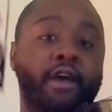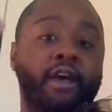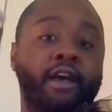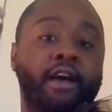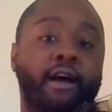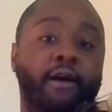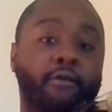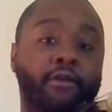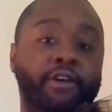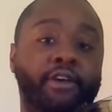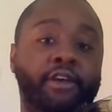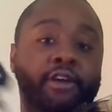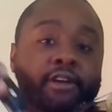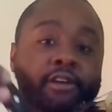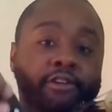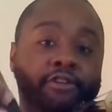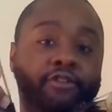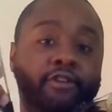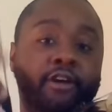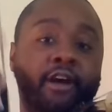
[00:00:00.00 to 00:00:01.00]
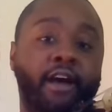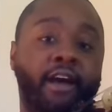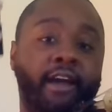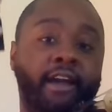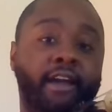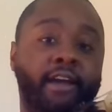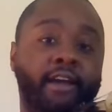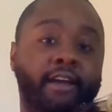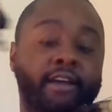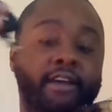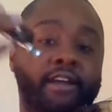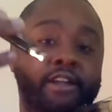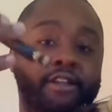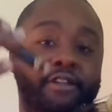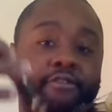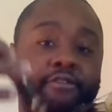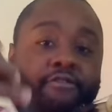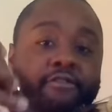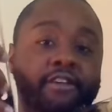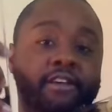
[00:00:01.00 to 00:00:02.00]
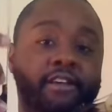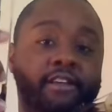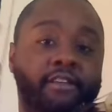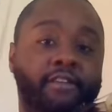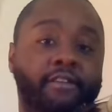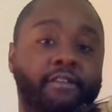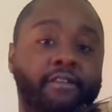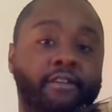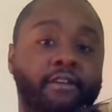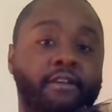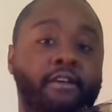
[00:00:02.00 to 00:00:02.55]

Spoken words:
I want you to try and do this